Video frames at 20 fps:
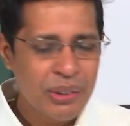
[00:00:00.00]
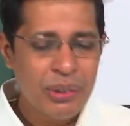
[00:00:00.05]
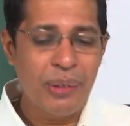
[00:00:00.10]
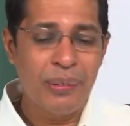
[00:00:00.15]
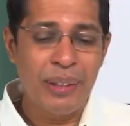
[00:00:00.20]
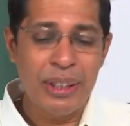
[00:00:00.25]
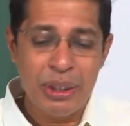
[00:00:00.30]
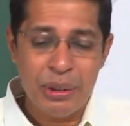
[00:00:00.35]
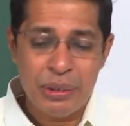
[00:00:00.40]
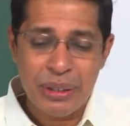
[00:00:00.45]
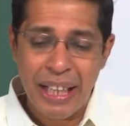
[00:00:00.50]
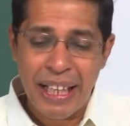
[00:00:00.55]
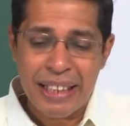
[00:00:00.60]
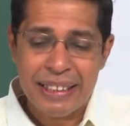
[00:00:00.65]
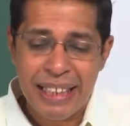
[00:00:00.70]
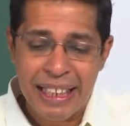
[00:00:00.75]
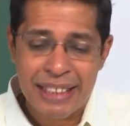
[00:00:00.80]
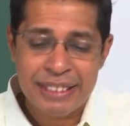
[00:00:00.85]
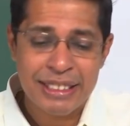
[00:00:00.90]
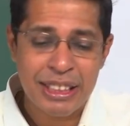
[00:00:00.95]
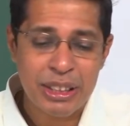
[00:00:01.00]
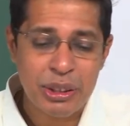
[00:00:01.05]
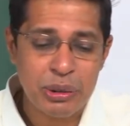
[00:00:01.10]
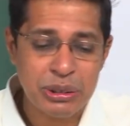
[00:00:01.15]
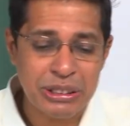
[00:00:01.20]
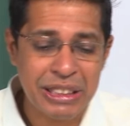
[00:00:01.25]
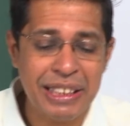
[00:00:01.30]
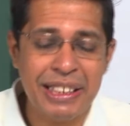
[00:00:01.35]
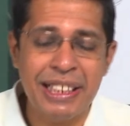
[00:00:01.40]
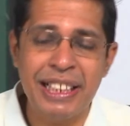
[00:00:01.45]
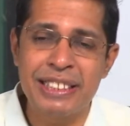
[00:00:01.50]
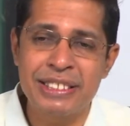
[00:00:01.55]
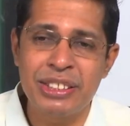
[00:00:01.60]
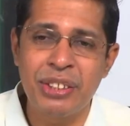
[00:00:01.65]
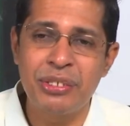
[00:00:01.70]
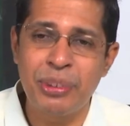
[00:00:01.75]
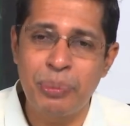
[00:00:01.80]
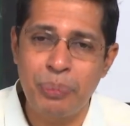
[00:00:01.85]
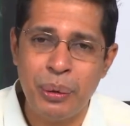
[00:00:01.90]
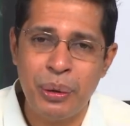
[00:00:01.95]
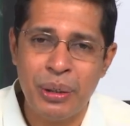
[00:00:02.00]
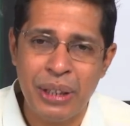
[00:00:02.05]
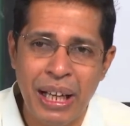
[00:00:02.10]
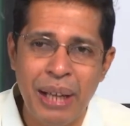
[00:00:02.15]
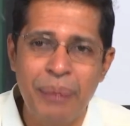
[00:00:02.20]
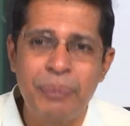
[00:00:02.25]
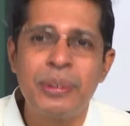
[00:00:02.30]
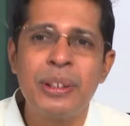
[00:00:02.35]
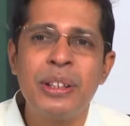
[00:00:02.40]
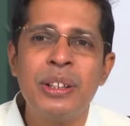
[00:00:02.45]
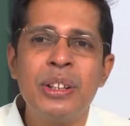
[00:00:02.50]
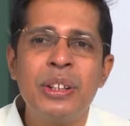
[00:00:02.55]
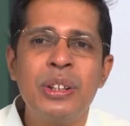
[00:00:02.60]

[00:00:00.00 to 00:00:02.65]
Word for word: So, when you take the execution trace of the program,